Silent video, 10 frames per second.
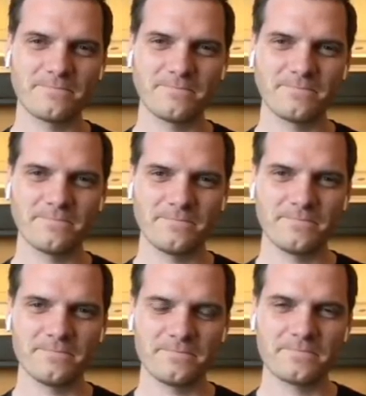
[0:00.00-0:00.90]

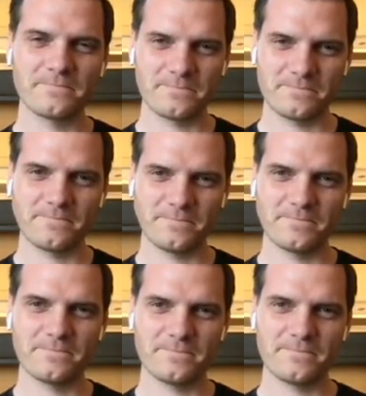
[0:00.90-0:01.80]

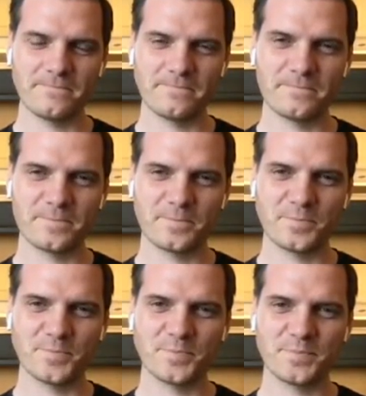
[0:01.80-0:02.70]

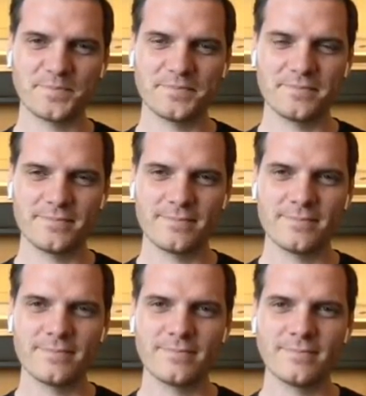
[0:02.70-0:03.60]

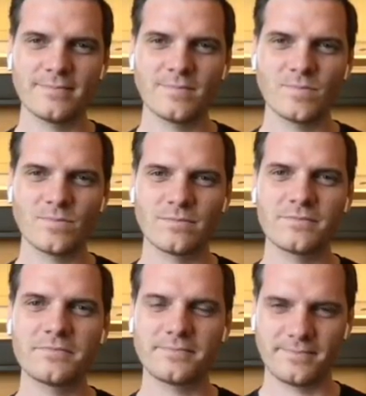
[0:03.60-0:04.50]

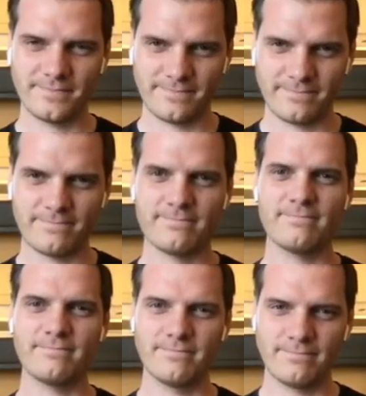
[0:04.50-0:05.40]

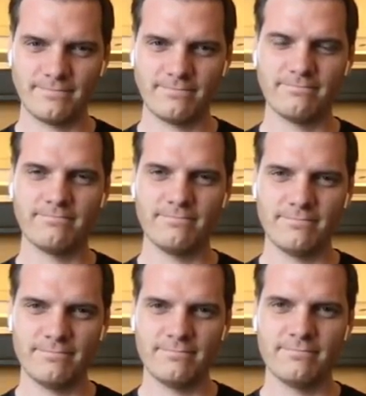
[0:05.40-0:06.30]

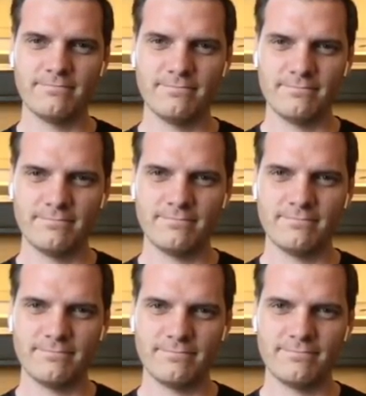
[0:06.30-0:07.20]

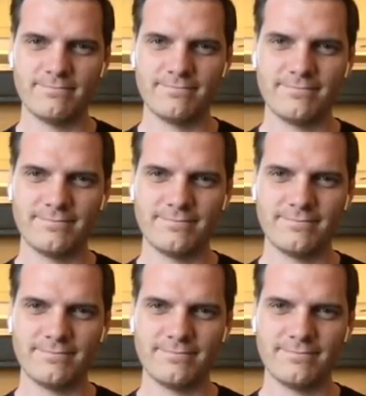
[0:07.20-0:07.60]
[no speech]